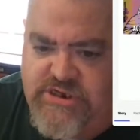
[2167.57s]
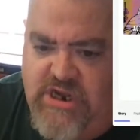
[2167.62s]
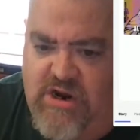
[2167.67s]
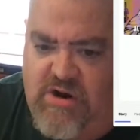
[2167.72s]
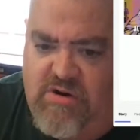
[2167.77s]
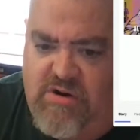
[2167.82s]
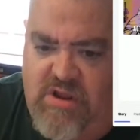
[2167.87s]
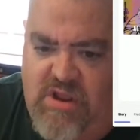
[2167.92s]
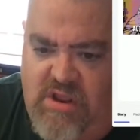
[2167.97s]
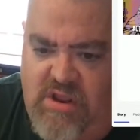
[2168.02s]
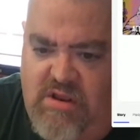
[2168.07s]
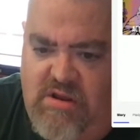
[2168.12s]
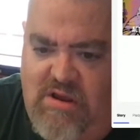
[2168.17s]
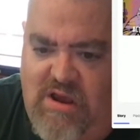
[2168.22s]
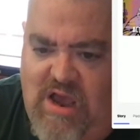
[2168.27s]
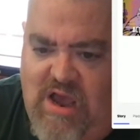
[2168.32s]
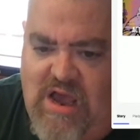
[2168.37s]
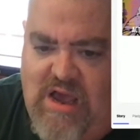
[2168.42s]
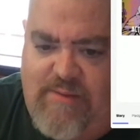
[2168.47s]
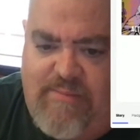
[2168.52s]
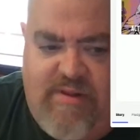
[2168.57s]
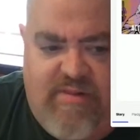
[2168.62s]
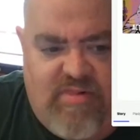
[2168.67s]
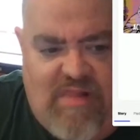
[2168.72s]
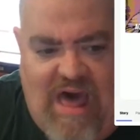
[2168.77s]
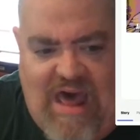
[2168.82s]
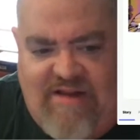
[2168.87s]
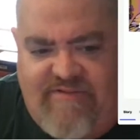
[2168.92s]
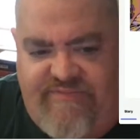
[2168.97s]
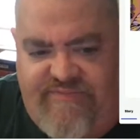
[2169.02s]
So a
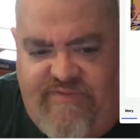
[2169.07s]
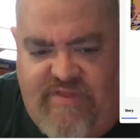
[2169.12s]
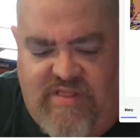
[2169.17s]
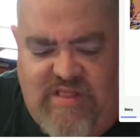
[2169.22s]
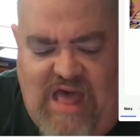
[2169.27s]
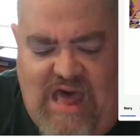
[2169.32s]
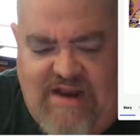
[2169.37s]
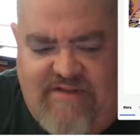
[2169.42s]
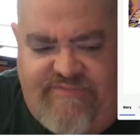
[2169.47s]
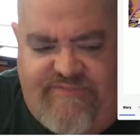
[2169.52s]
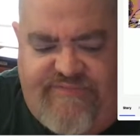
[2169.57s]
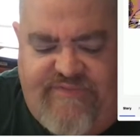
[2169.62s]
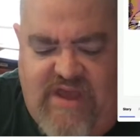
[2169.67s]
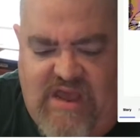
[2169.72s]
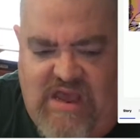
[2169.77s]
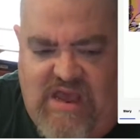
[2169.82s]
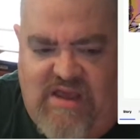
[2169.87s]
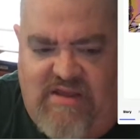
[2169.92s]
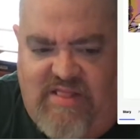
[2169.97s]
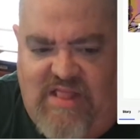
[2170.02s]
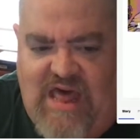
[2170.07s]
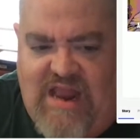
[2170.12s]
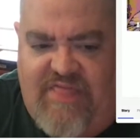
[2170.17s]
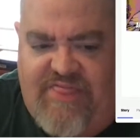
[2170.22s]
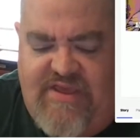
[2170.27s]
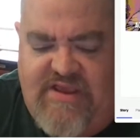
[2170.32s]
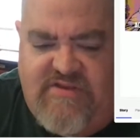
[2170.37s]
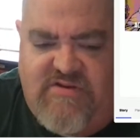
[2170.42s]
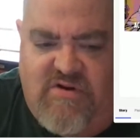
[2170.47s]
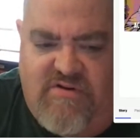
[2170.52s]
lot
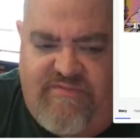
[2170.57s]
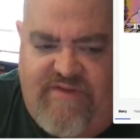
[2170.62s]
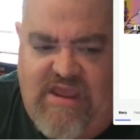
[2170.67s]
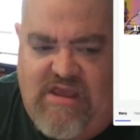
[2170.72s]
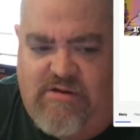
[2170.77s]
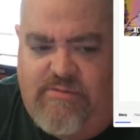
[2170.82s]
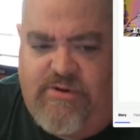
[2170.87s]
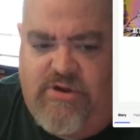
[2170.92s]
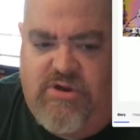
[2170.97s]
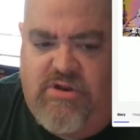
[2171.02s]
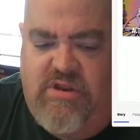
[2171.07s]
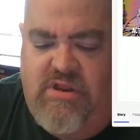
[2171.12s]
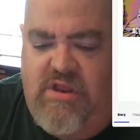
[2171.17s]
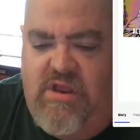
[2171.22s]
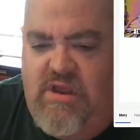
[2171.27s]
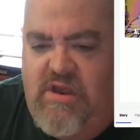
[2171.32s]
of things are available